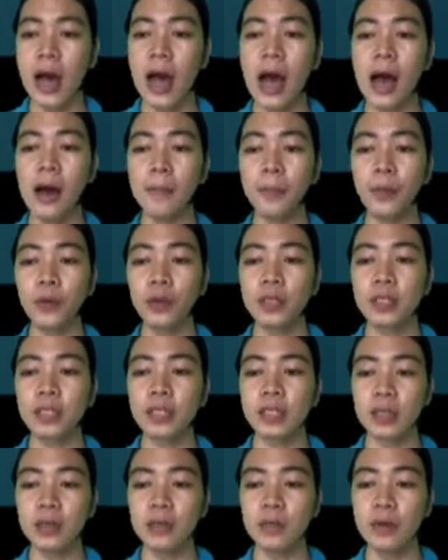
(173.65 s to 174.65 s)
Apple,
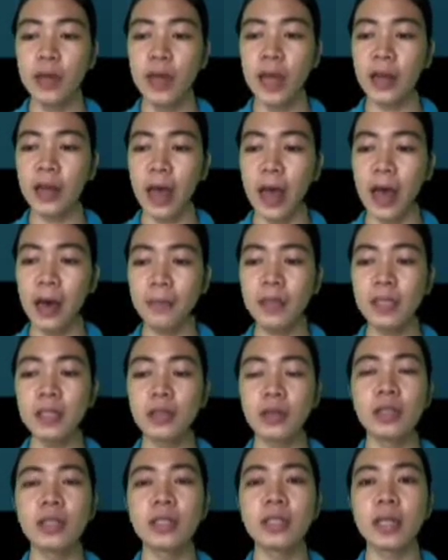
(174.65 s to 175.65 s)
Siri, and
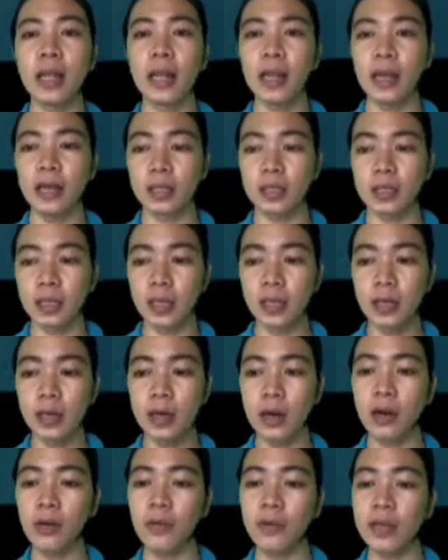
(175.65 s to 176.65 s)
Amazon's Alexa
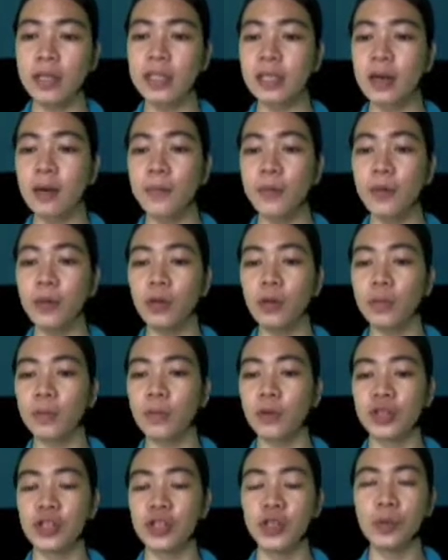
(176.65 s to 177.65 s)
are examples
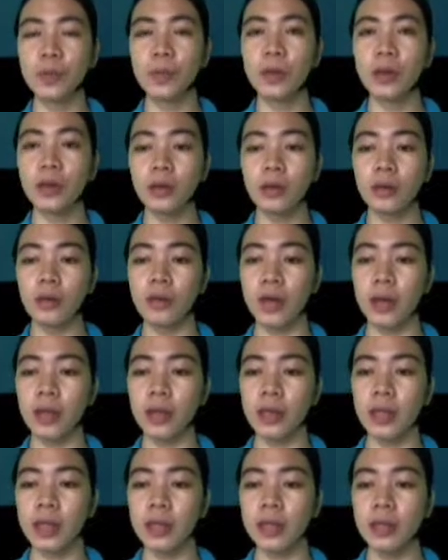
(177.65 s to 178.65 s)
of
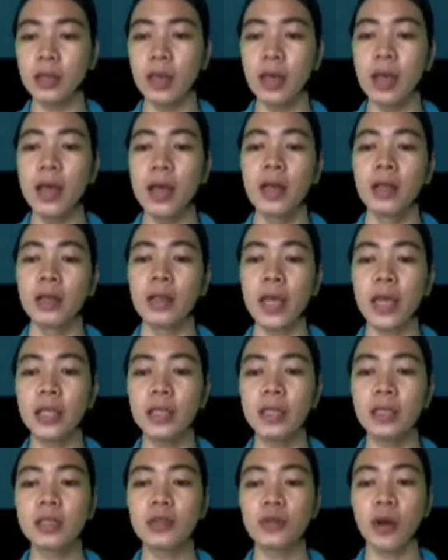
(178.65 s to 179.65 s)
consumer-oriented,
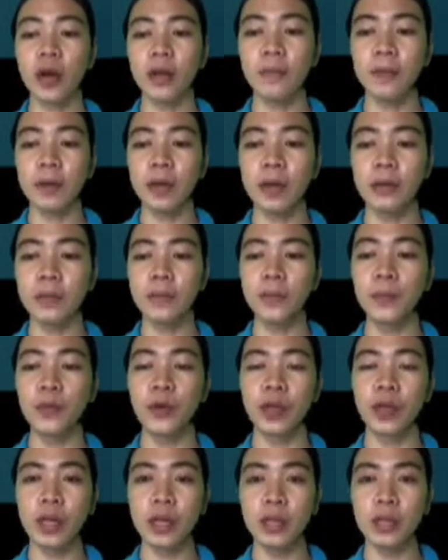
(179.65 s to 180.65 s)
data-driven,
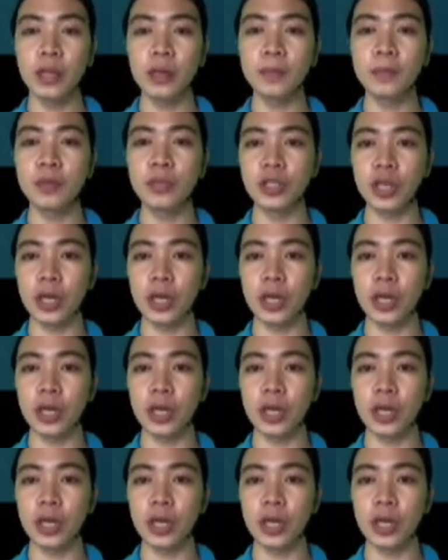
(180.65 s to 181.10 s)
predictive